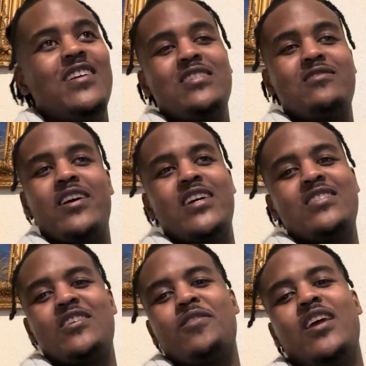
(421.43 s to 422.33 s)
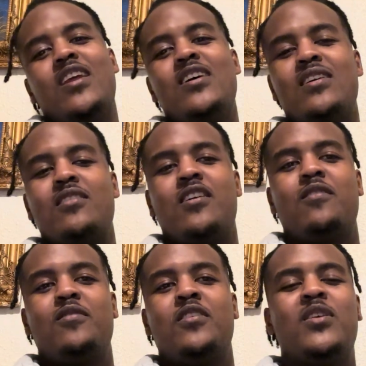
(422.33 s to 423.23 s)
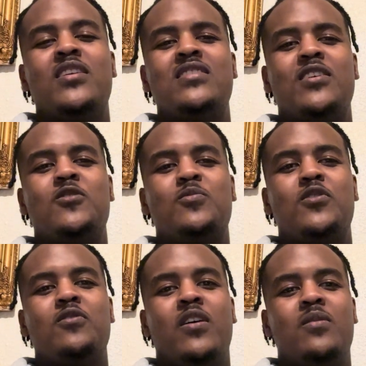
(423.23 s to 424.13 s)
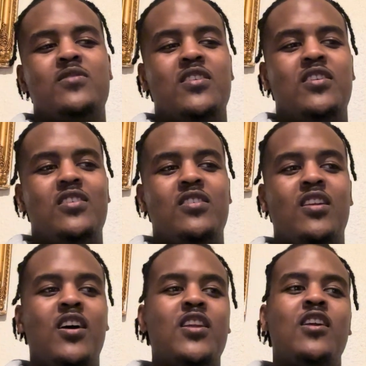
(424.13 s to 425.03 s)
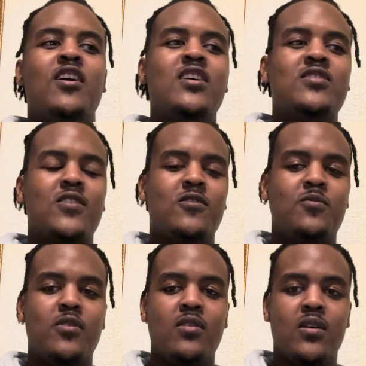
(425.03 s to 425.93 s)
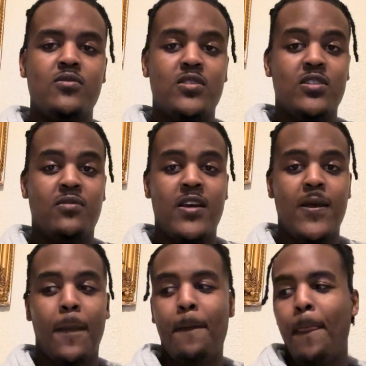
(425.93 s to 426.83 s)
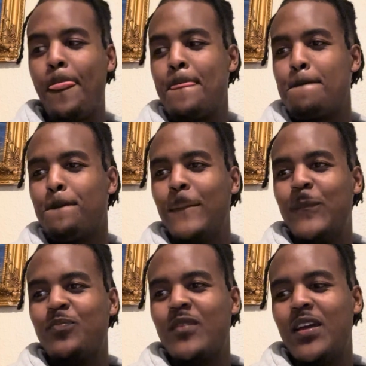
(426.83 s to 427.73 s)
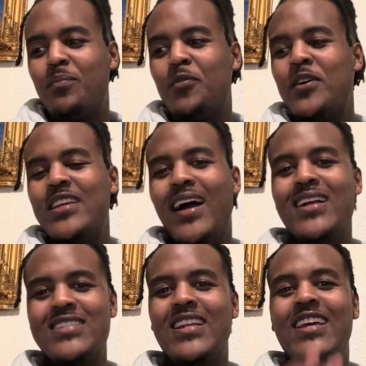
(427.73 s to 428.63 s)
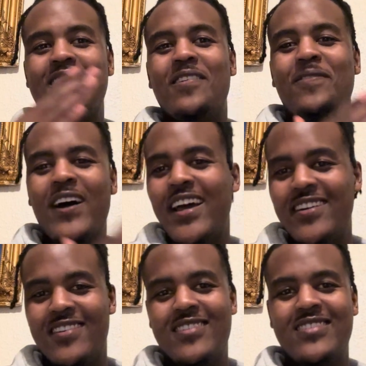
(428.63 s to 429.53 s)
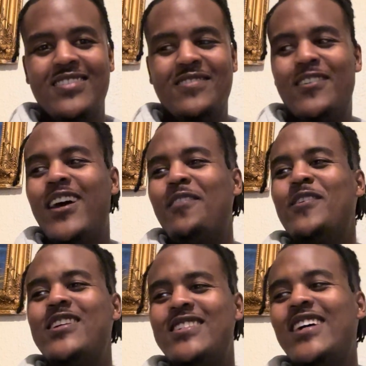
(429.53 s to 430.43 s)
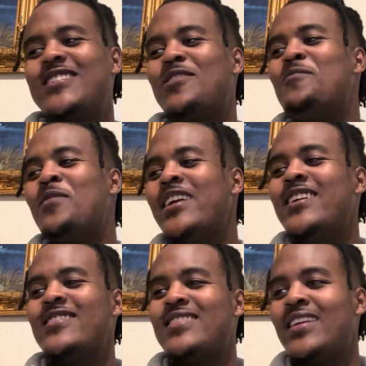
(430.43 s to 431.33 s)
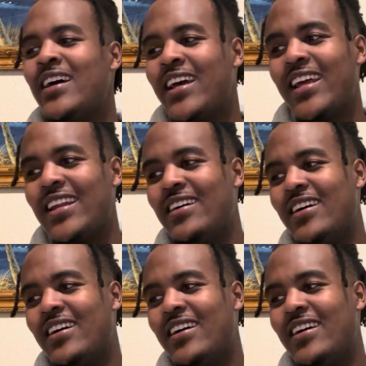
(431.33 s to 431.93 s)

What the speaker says: you know, it's great. It's a great learning curve. You know, I've been in sales programs and you learn a lot in sales programs, which is great. But when you're actually in the fire, right? When there's actual money on the line,